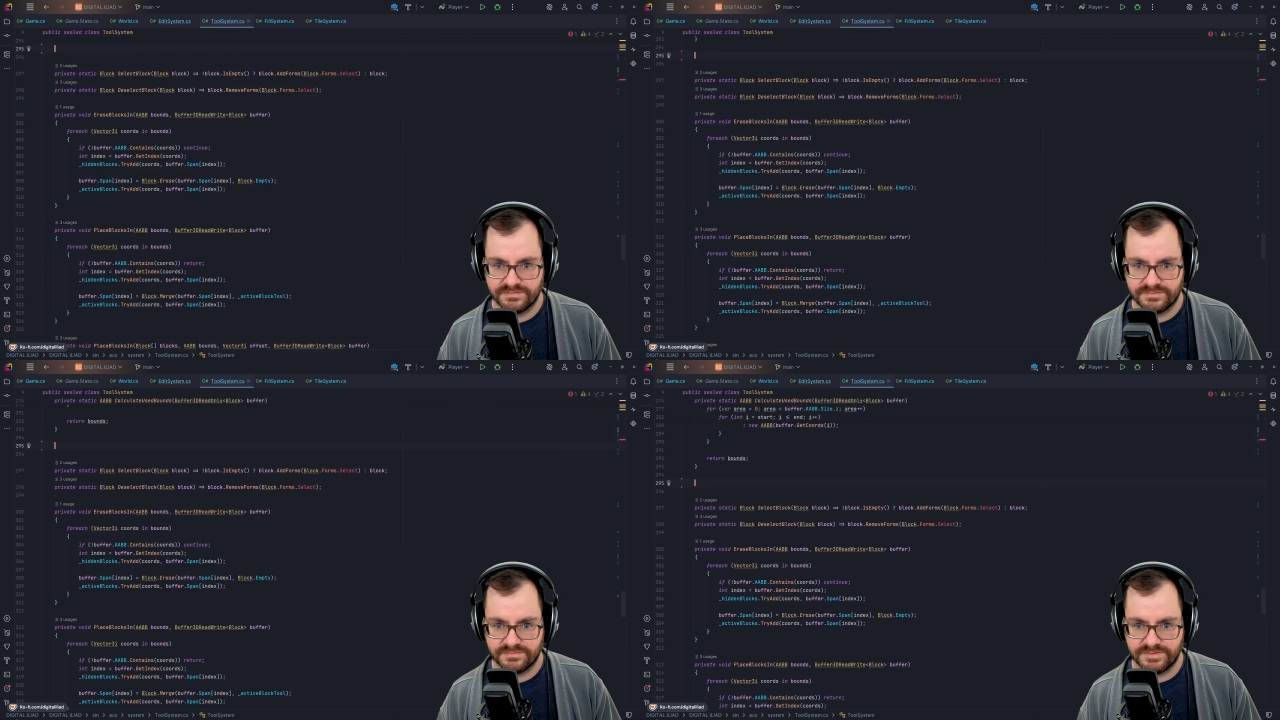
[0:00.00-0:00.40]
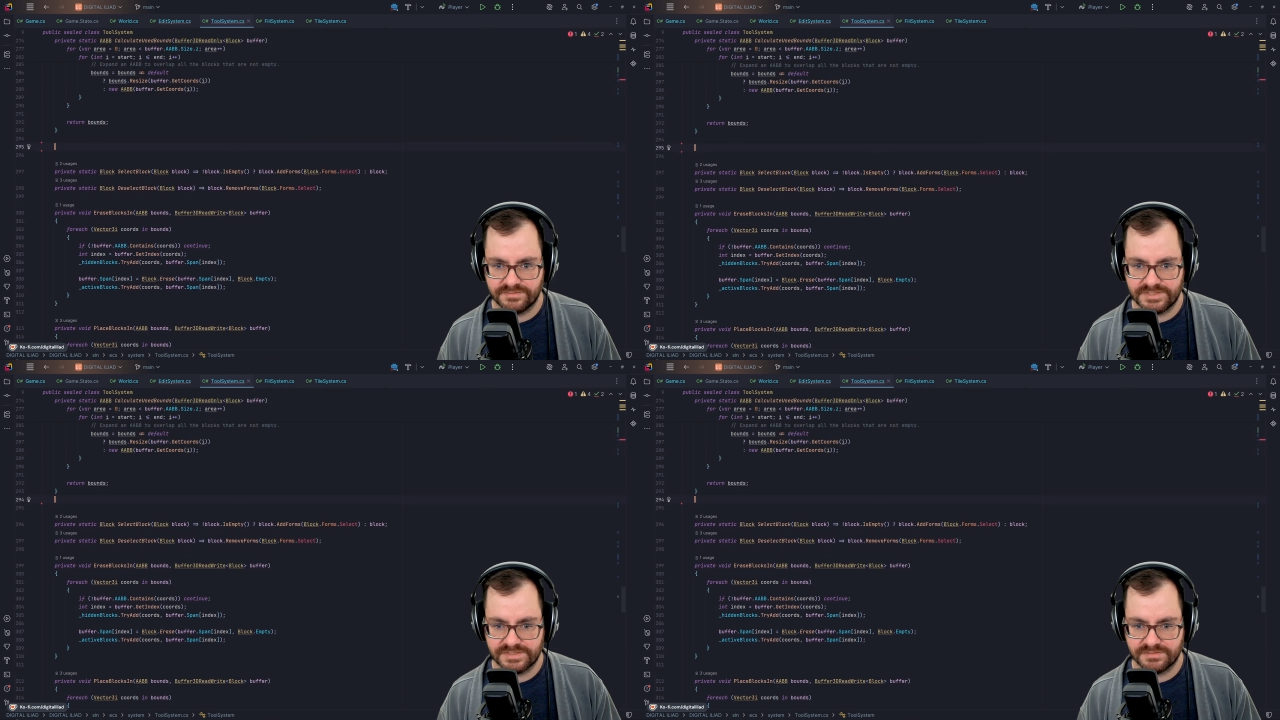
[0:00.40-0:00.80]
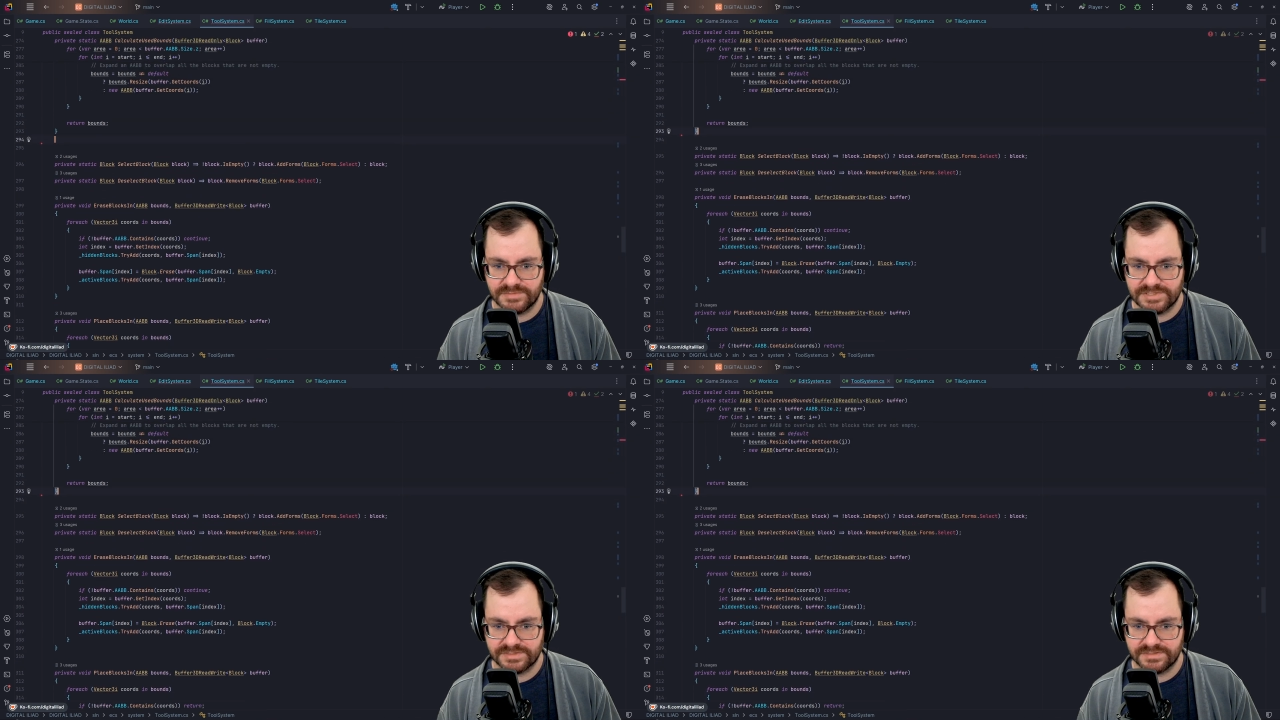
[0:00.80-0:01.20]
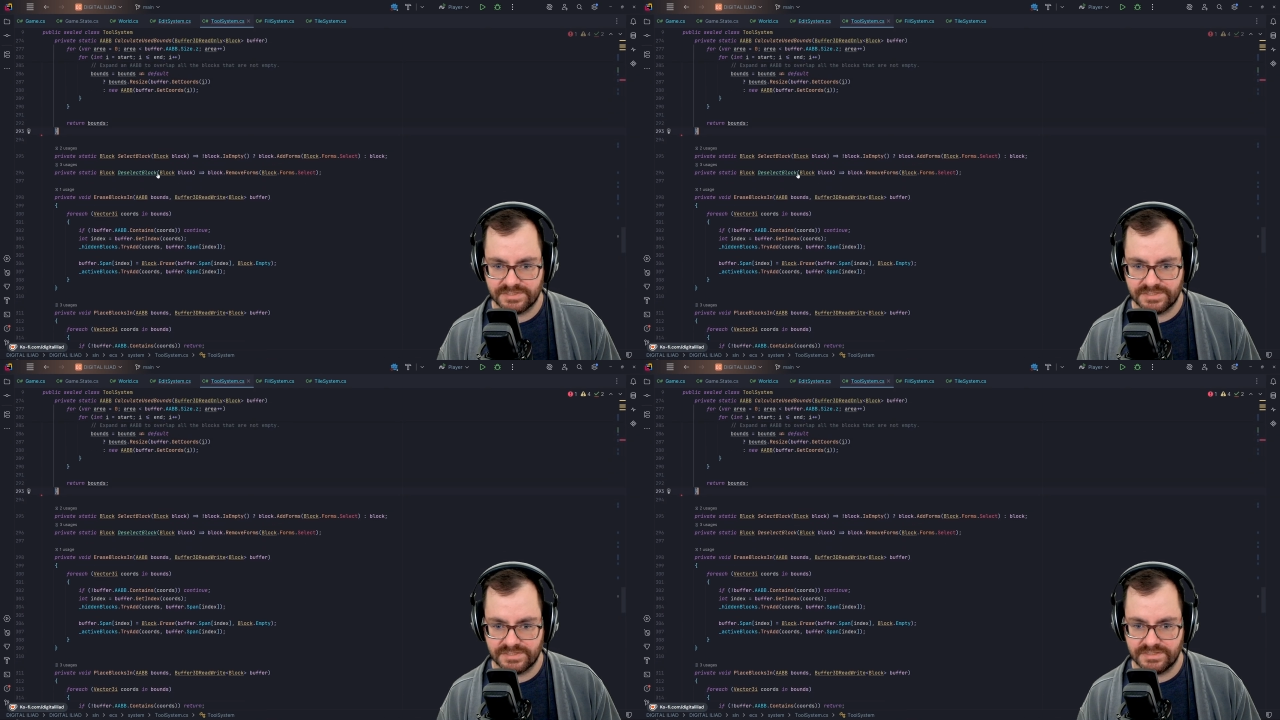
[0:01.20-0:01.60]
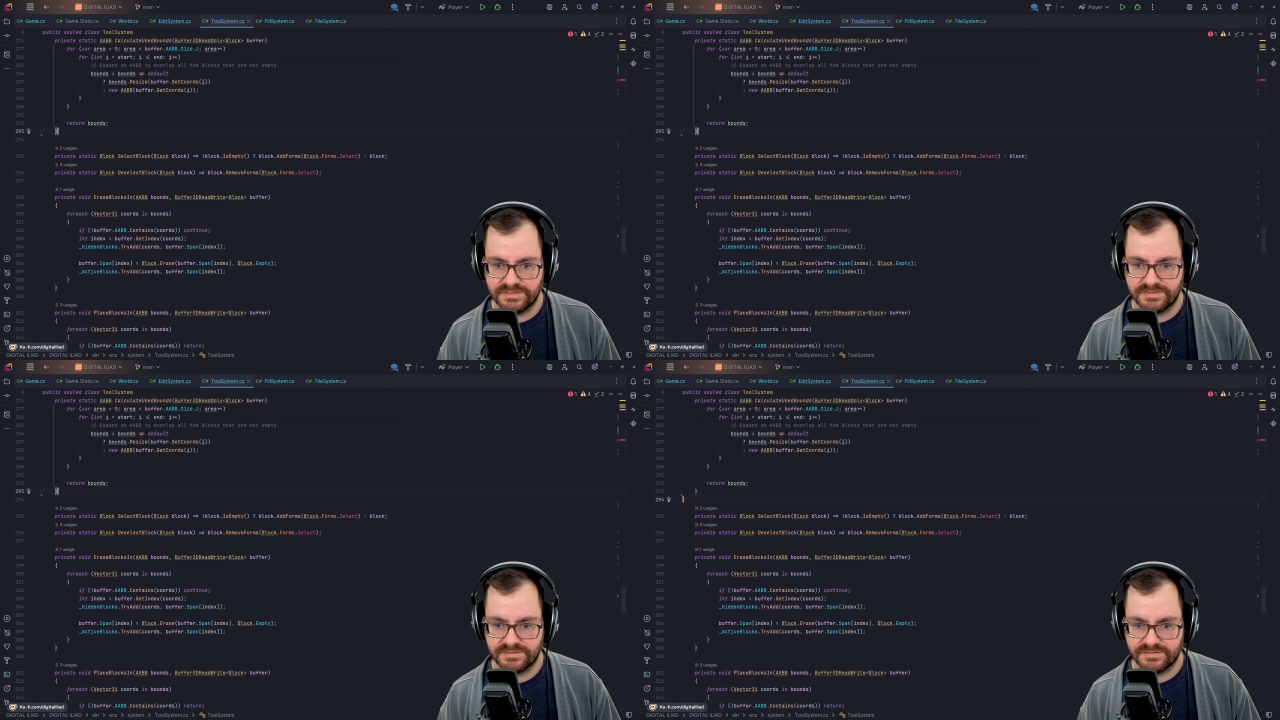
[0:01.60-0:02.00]
We erased them yesterday,
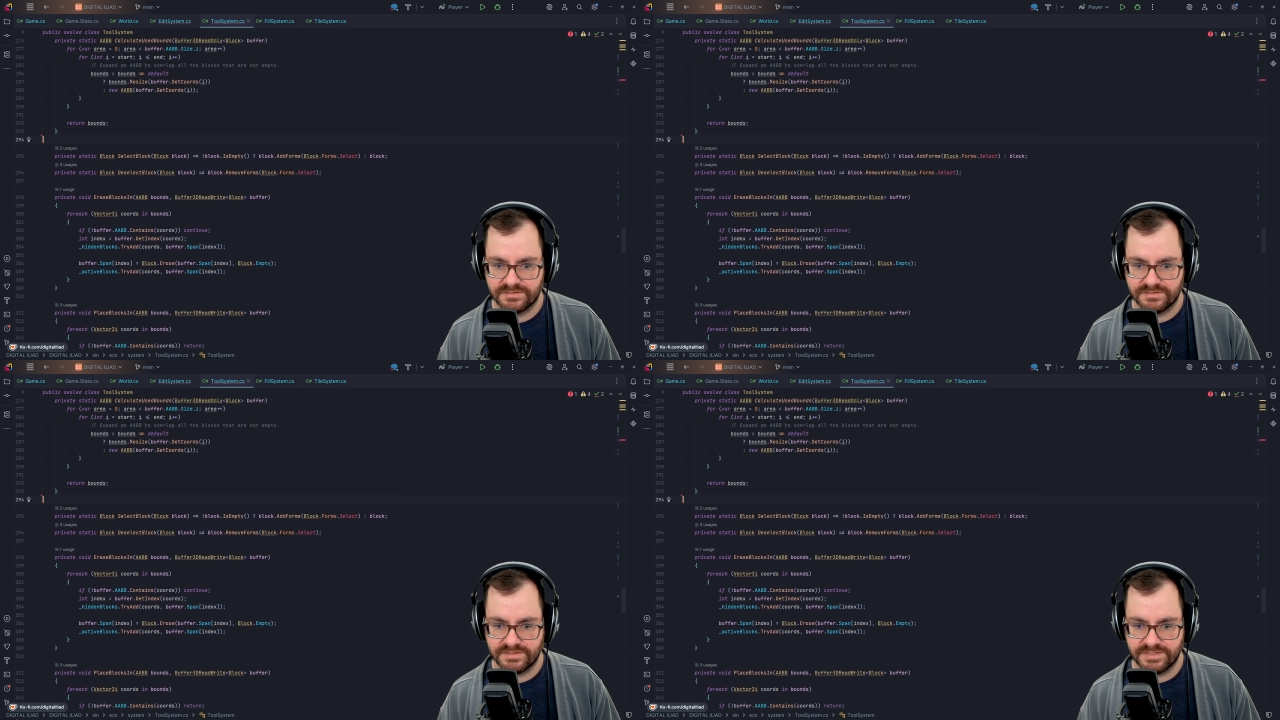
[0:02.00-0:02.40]
and